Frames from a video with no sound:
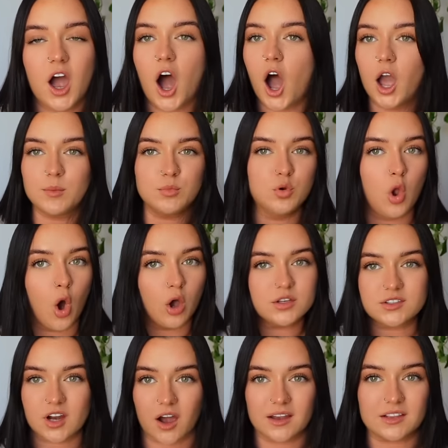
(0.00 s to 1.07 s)
I'm not
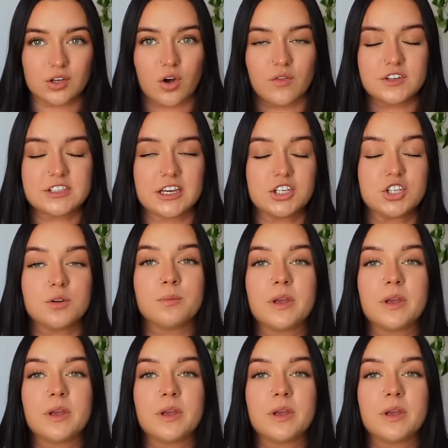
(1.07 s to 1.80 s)
starting the conversation.